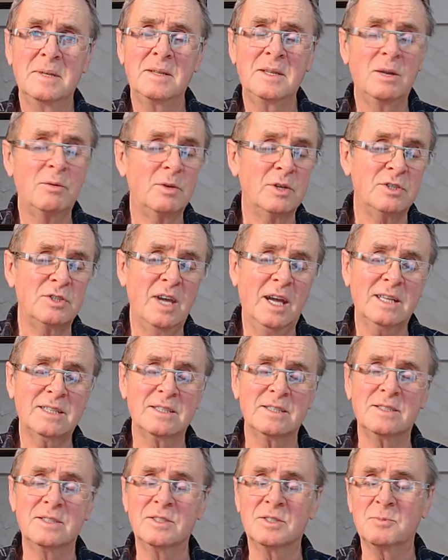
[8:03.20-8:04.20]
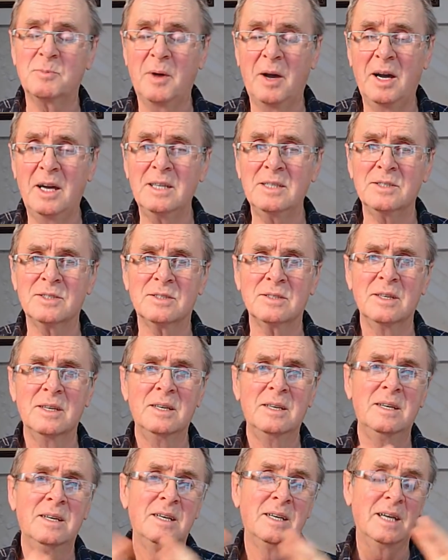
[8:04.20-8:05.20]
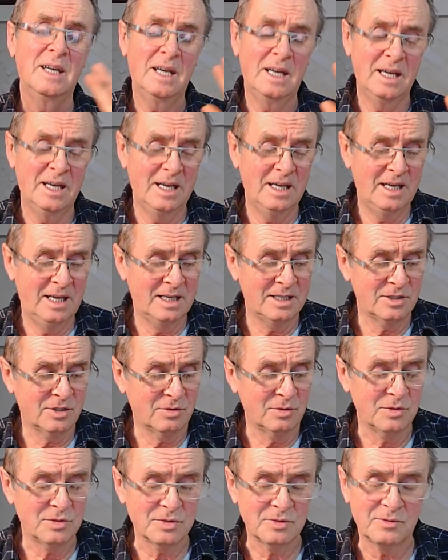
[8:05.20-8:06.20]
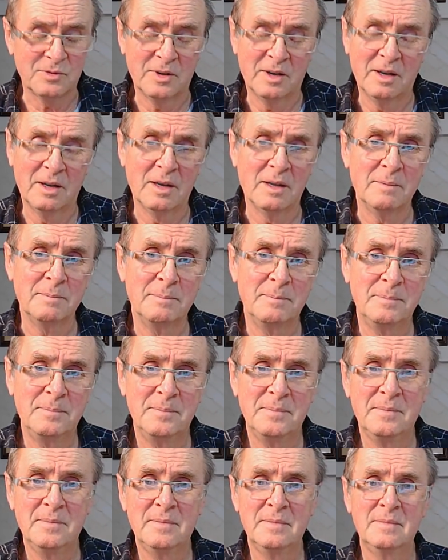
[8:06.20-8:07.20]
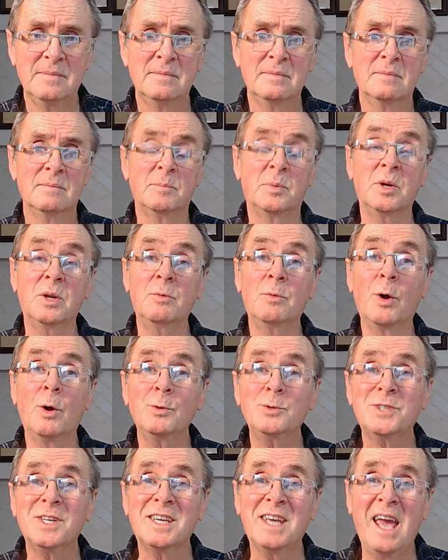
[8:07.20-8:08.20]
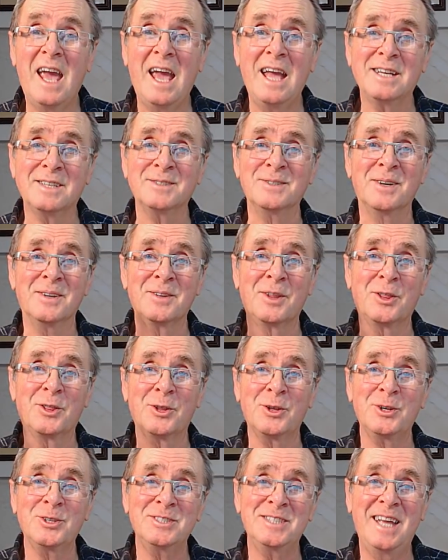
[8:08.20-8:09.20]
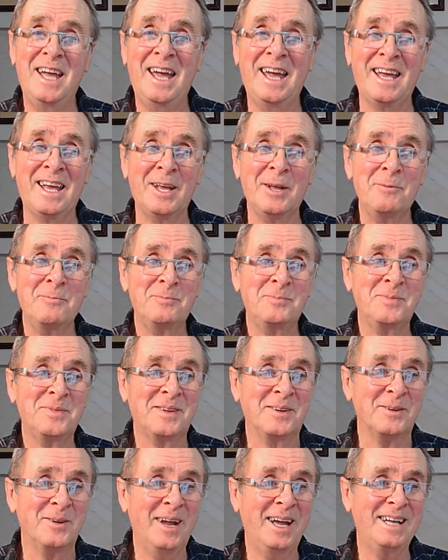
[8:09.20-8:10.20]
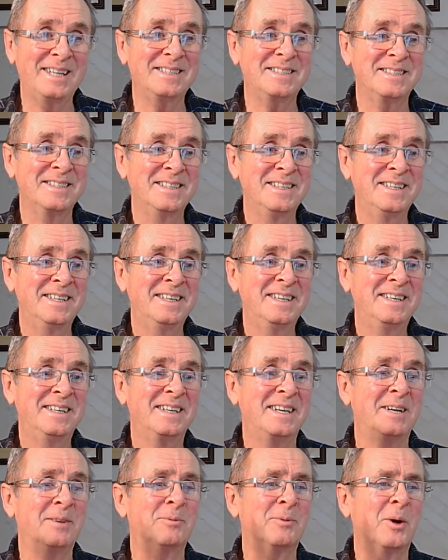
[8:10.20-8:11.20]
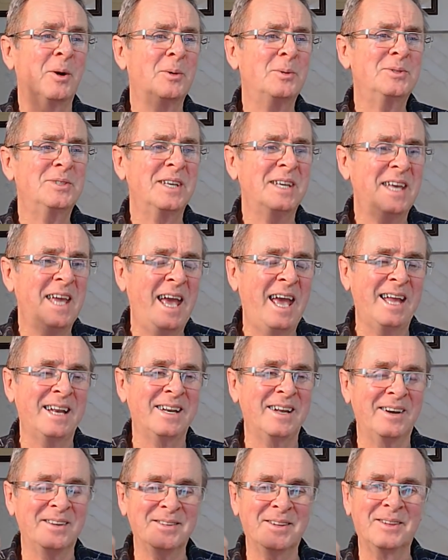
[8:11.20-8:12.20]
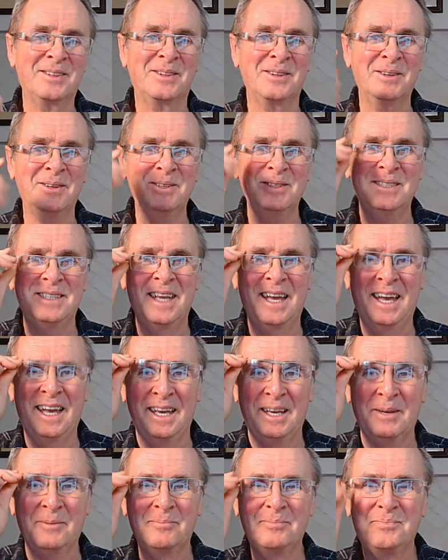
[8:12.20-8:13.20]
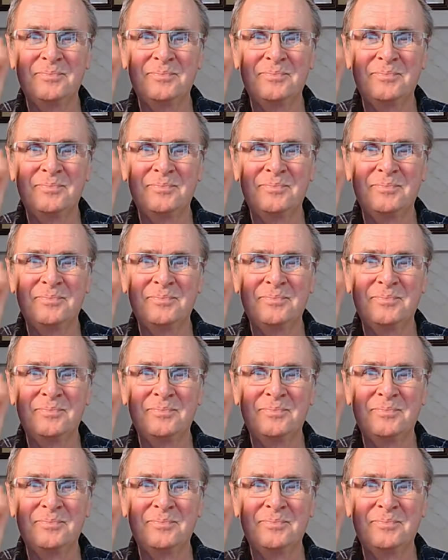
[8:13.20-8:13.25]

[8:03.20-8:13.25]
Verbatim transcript: And they rejected, despised, and crucified him. But he rose again on the third day, correct? He rose again on the third day.